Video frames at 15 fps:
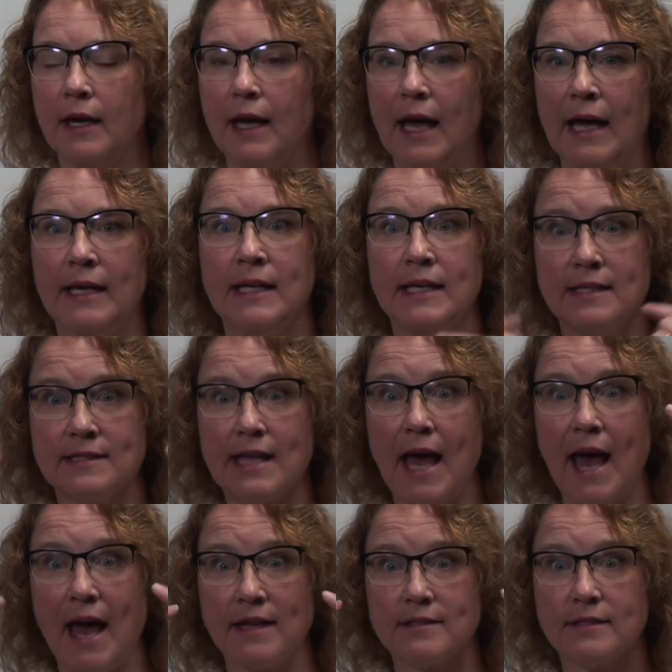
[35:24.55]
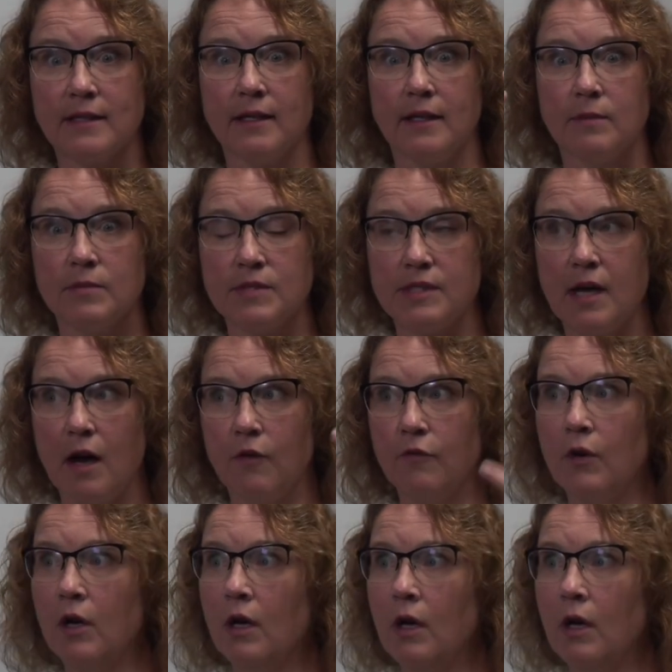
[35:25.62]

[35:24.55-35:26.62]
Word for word: And he's asking himself,